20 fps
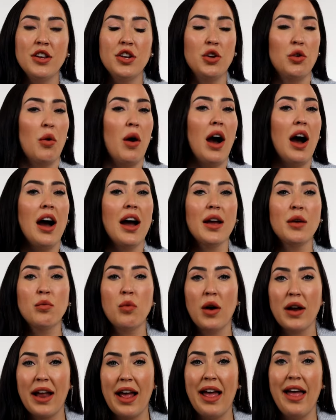You know, I
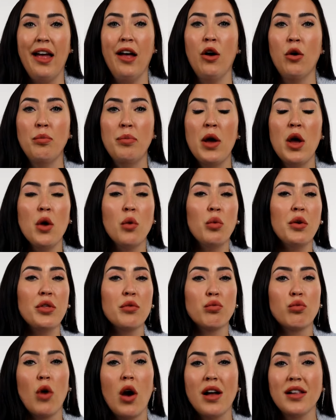want to help with
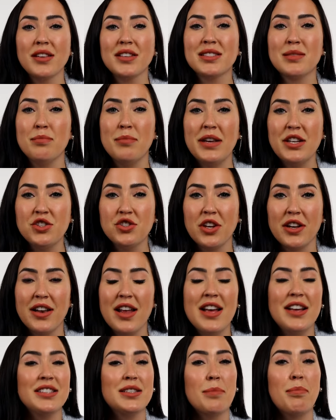Rala's mission
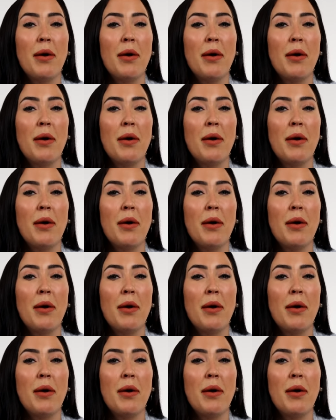to